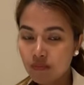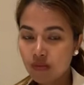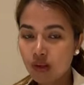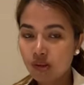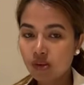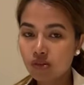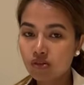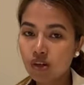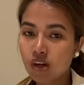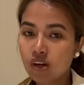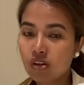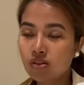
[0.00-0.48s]

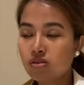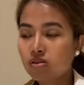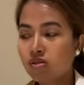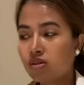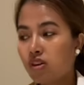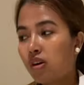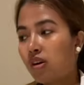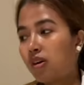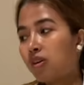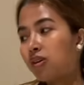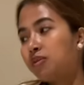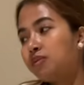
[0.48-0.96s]
Alright,
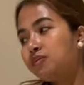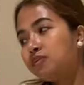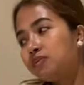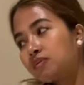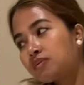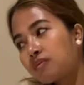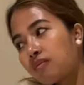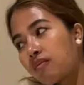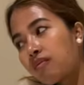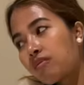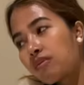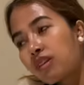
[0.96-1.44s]
so
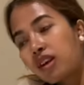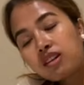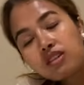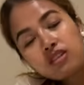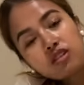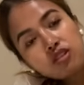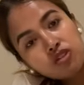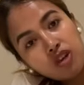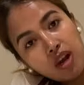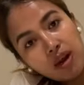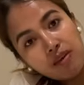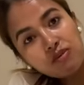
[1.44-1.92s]

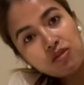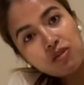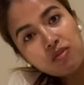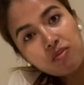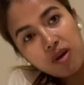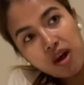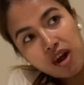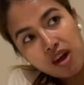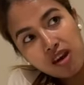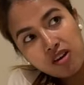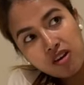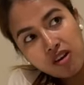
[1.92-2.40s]
it's time to
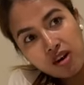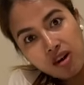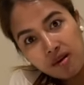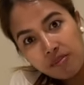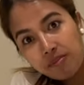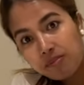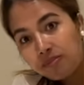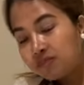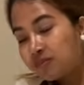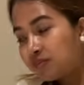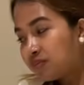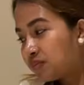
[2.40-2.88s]
pack
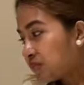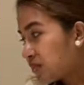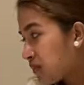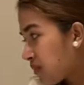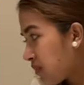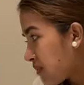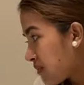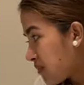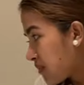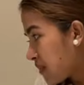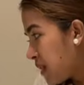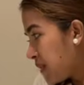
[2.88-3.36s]
up
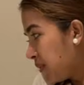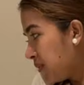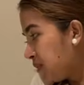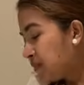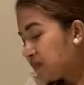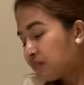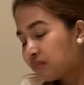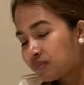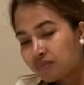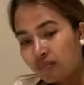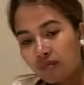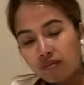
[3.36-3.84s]

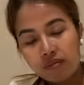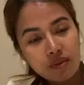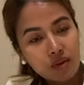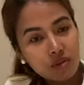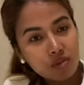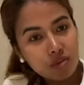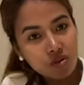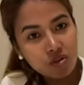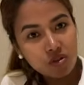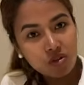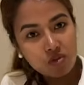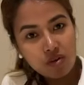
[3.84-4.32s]

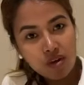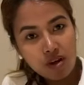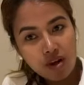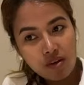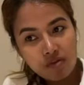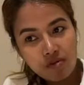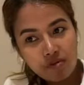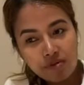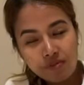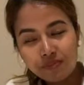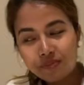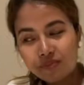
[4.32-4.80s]
because we
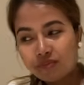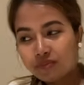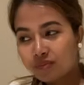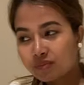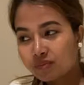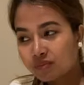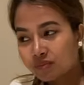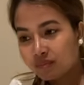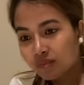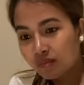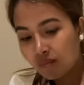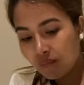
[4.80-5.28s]
have
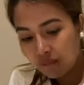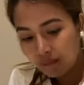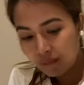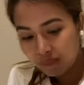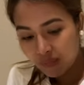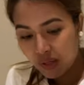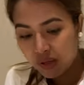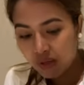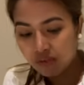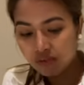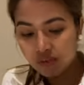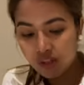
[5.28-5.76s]

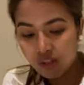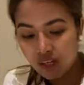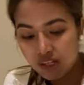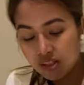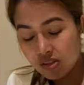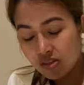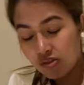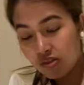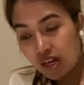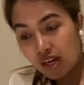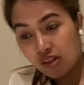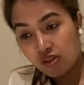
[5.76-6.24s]
a flight
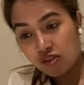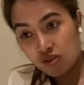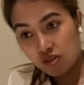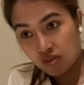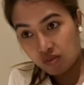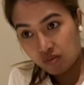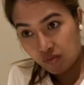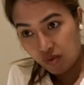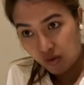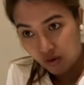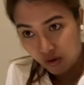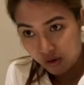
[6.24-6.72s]
to catch
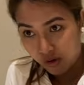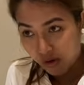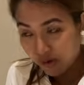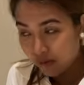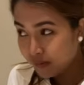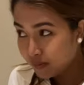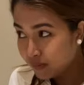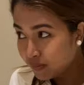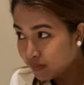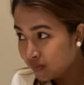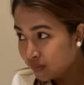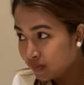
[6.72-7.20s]

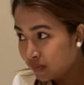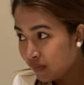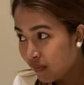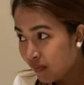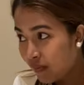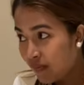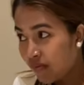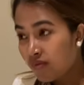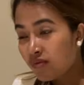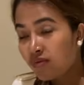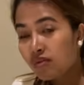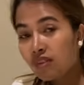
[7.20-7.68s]
tomorrow
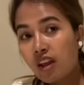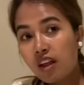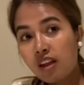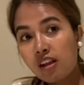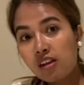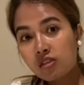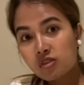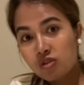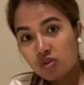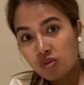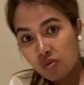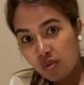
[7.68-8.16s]

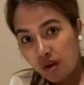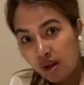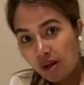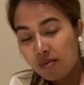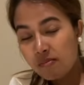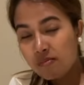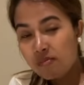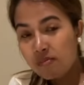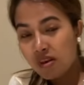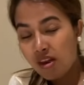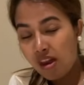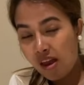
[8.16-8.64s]
at
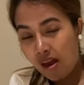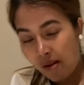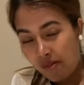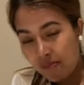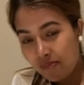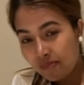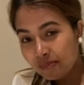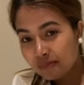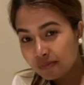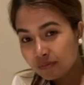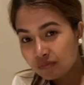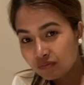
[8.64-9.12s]
twelve P
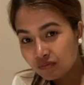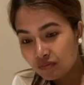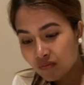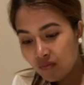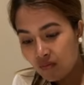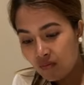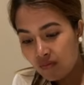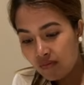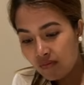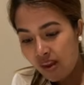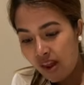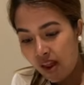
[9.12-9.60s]
M
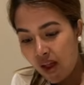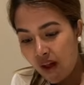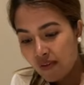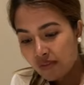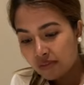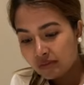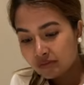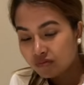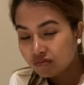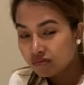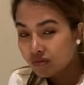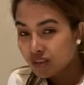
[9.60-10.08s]

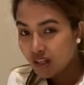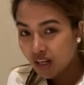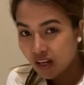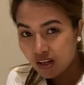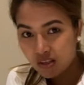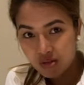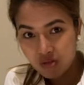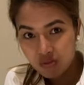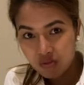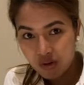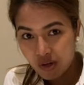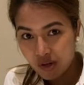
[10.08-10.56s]

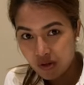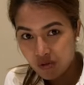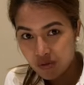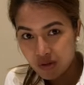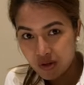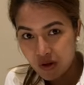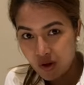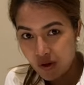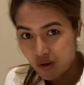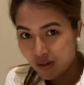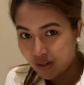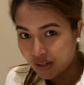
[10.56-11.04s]
Guess where are we
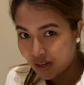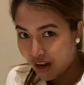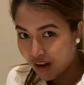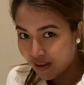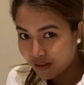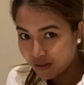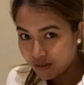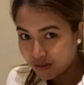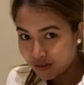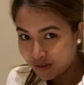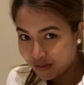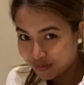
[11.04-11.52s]
going
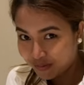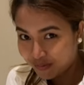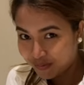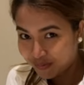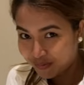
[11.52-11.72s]
next?